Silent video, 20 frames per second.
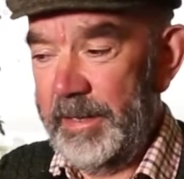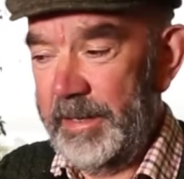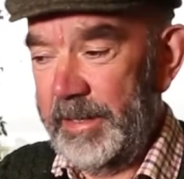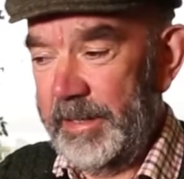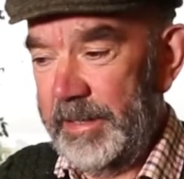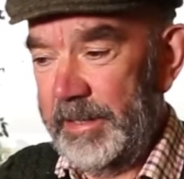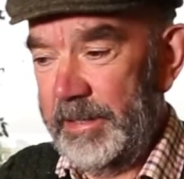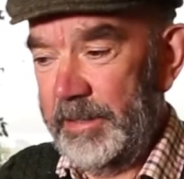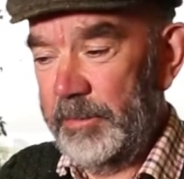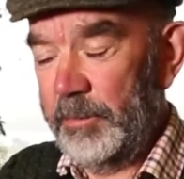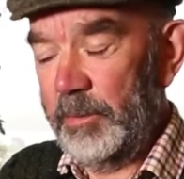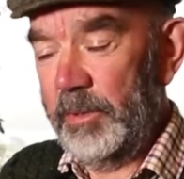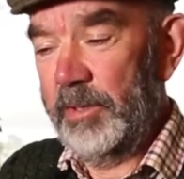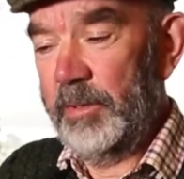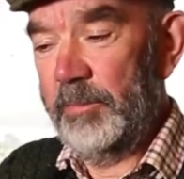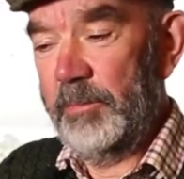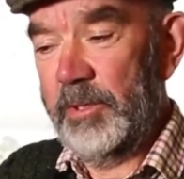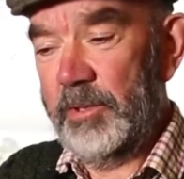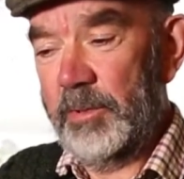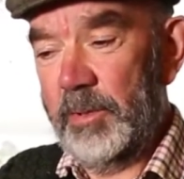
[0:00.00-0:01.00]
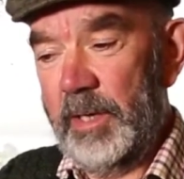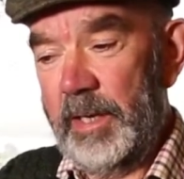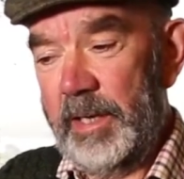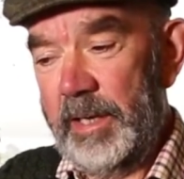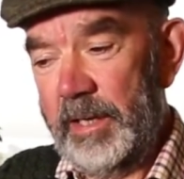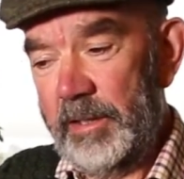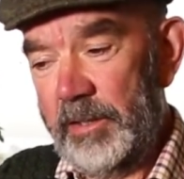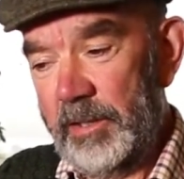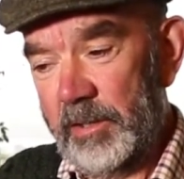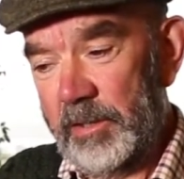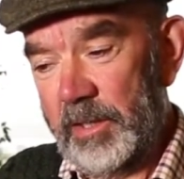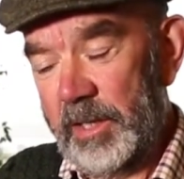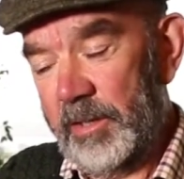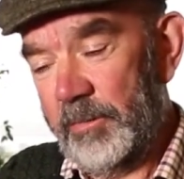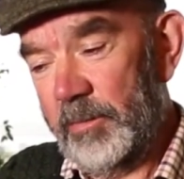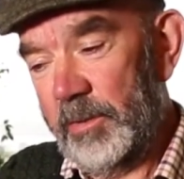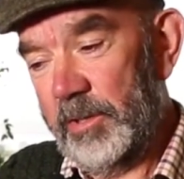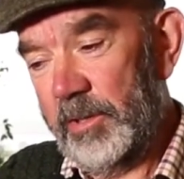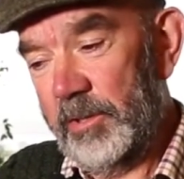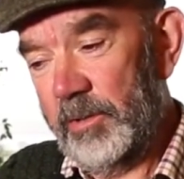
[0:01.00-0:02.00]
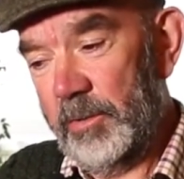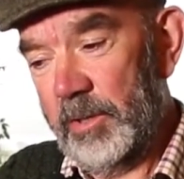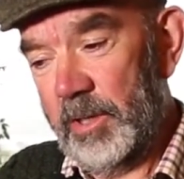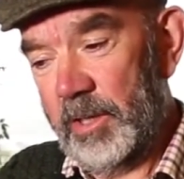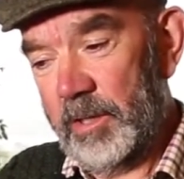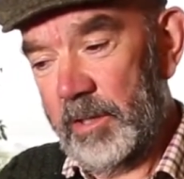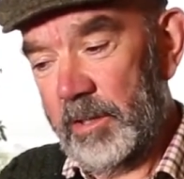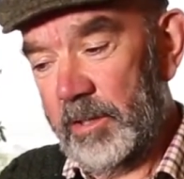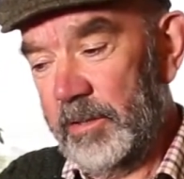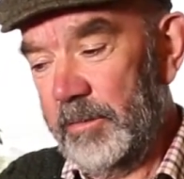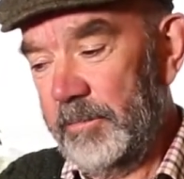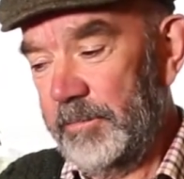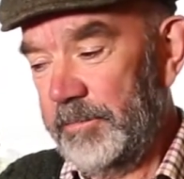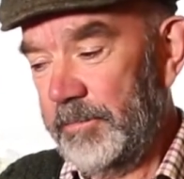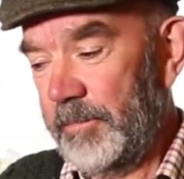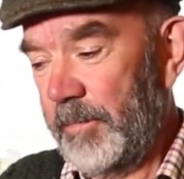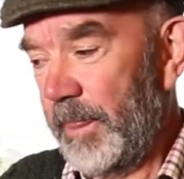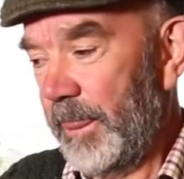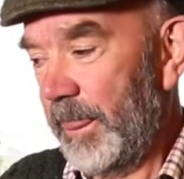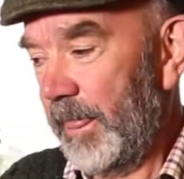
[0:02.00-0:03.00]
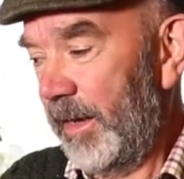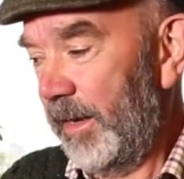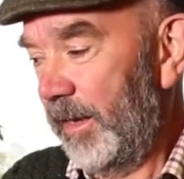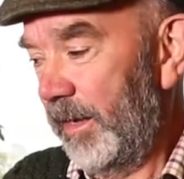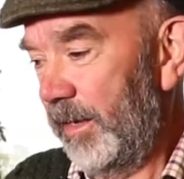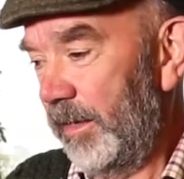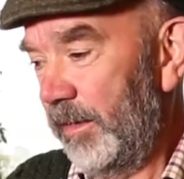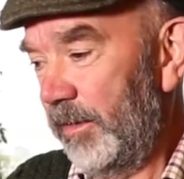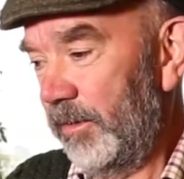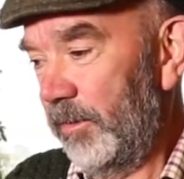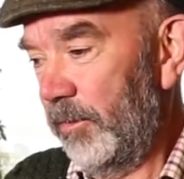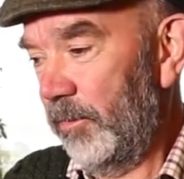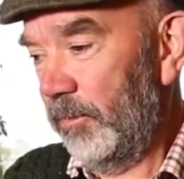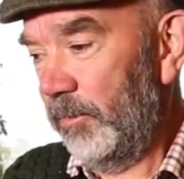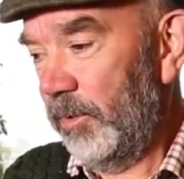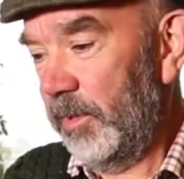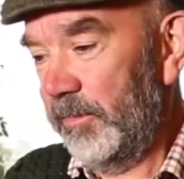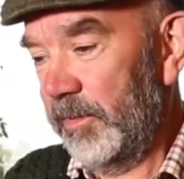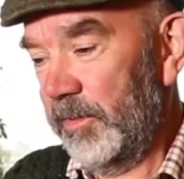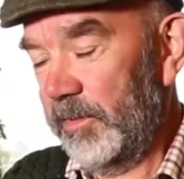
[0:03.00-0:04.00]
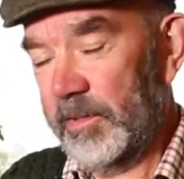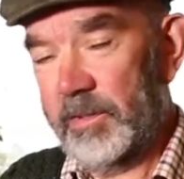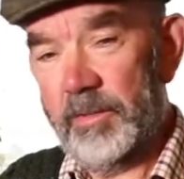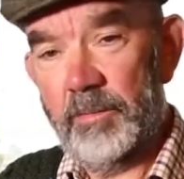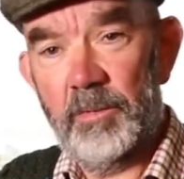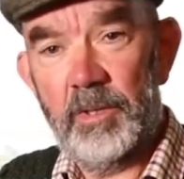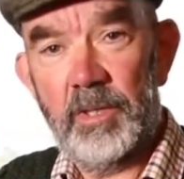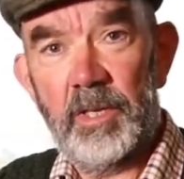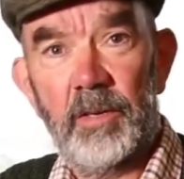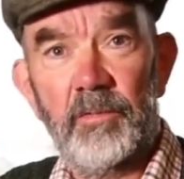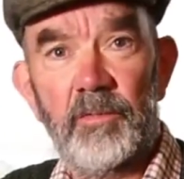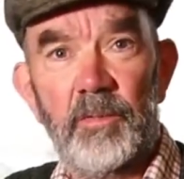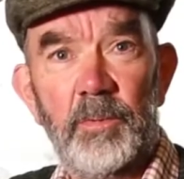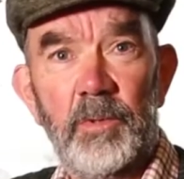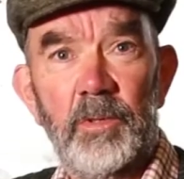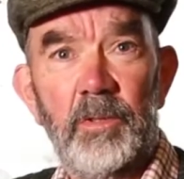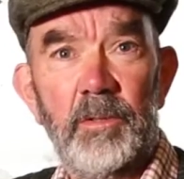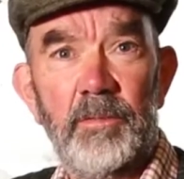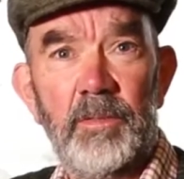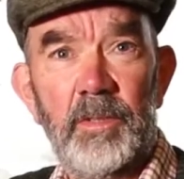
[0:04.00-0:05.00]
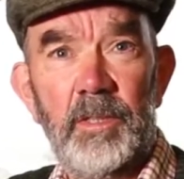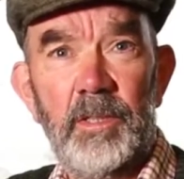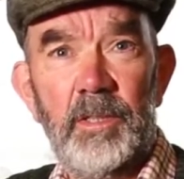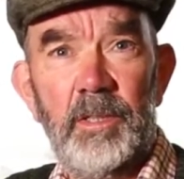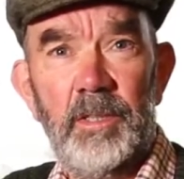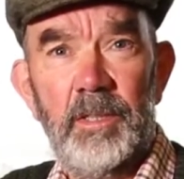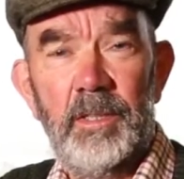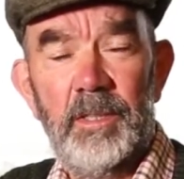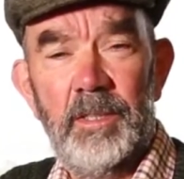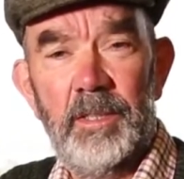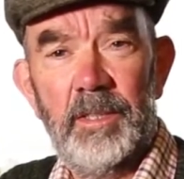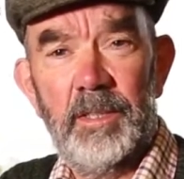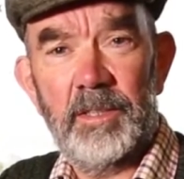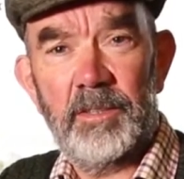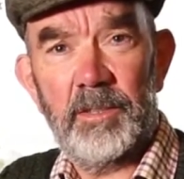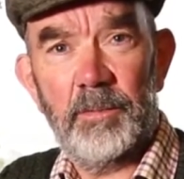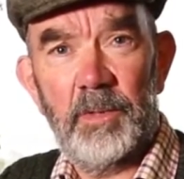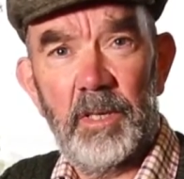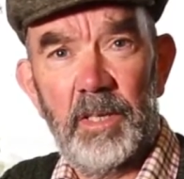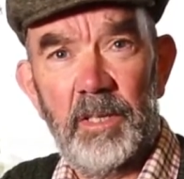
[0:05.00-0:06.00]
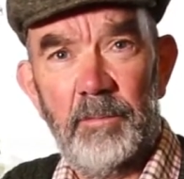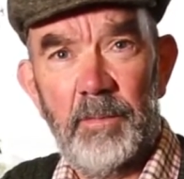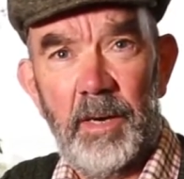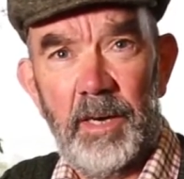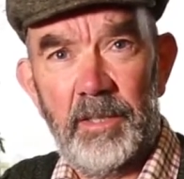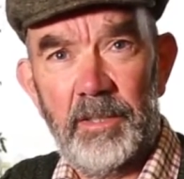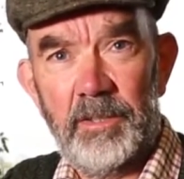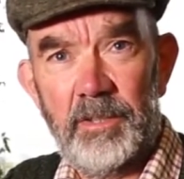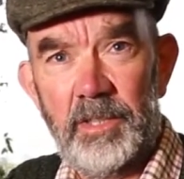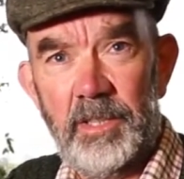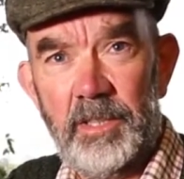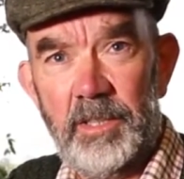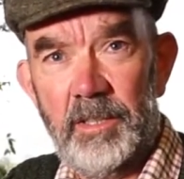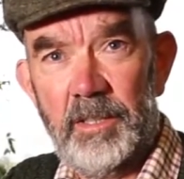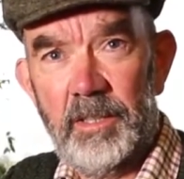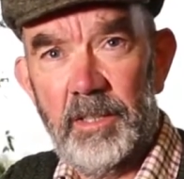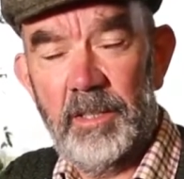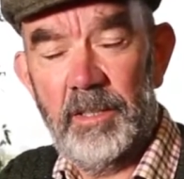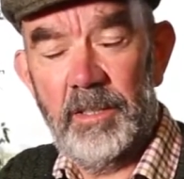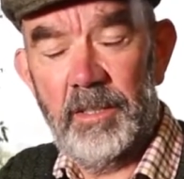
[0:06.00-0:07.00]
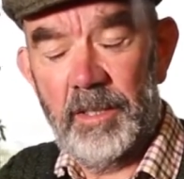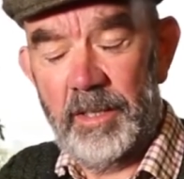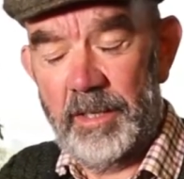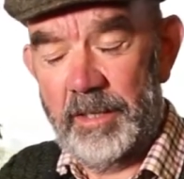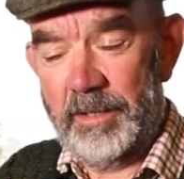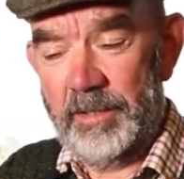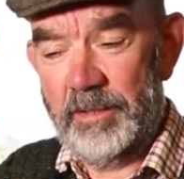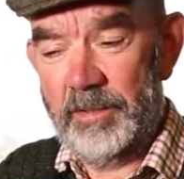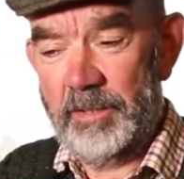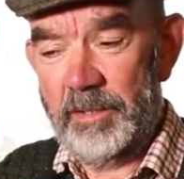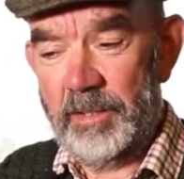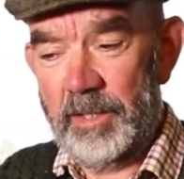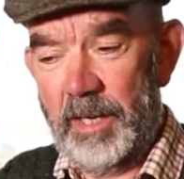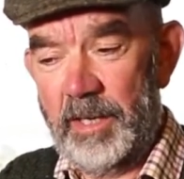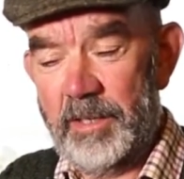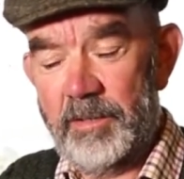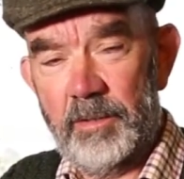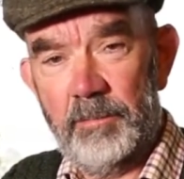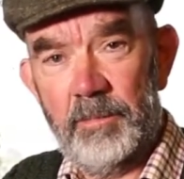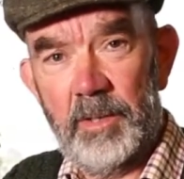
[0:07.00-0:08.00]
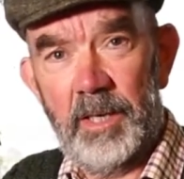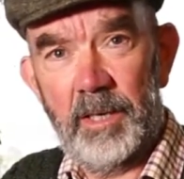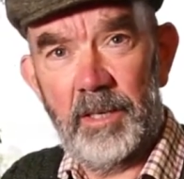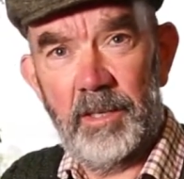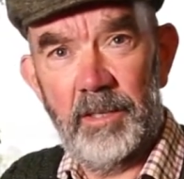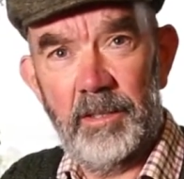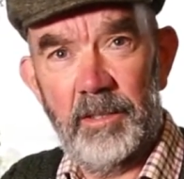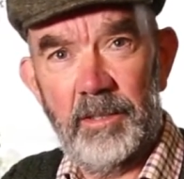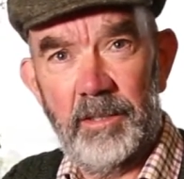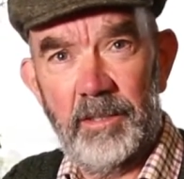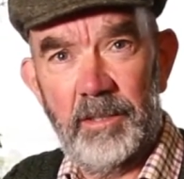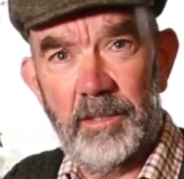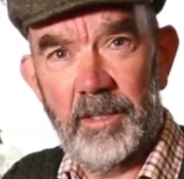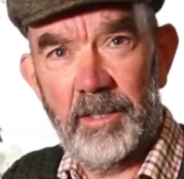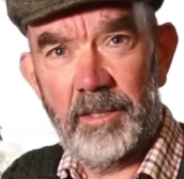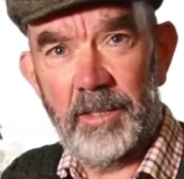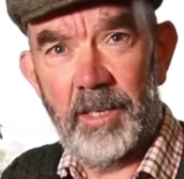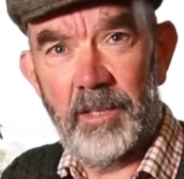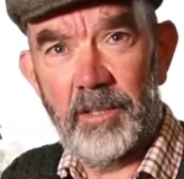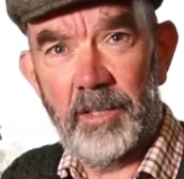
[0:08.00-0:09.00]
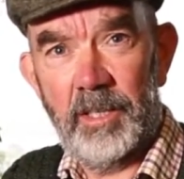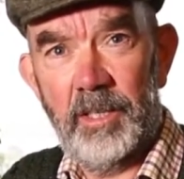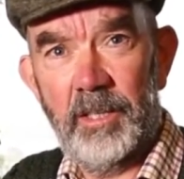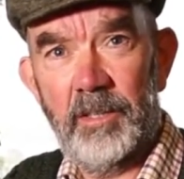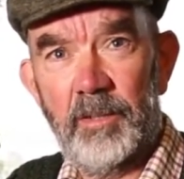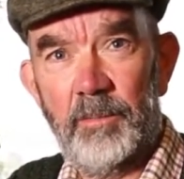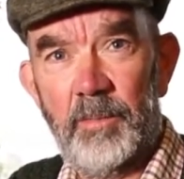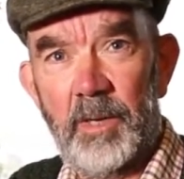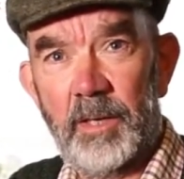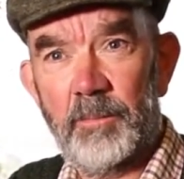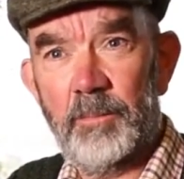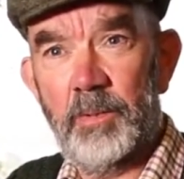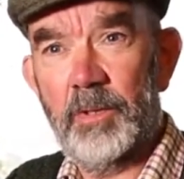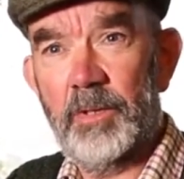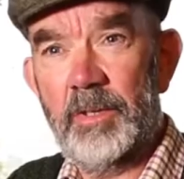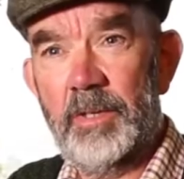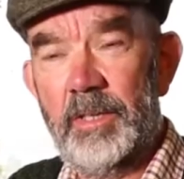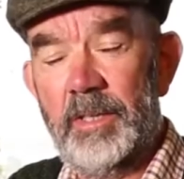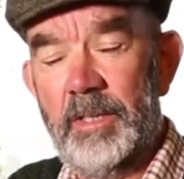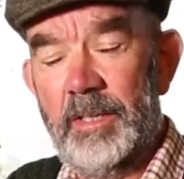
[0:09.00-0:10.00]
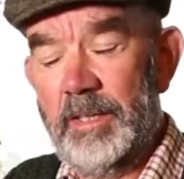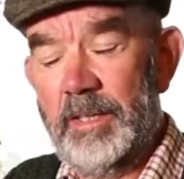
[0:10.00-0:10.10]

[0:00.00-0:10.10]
And one of them went to LA and the other lad went to New York. And when we'd visit them, we'd have to bring over a supply of Barry's tea and Galtee bacon and Clonakilty black pudding